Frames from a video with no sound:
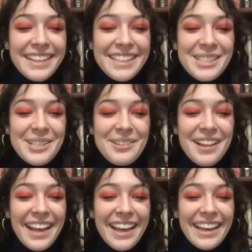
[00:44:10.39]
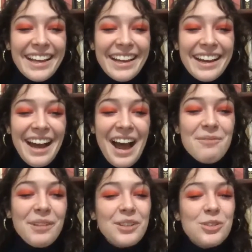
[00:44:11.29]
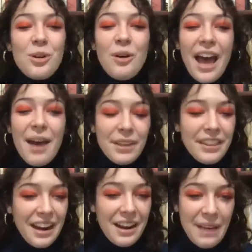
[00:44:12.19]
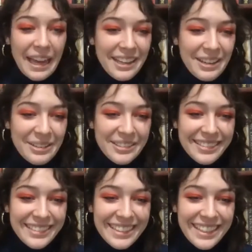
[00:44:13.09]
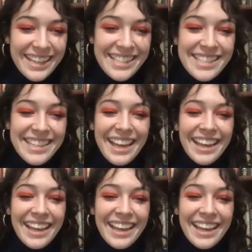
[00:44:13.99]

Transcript: So like I'm like so happy that I met you cuz like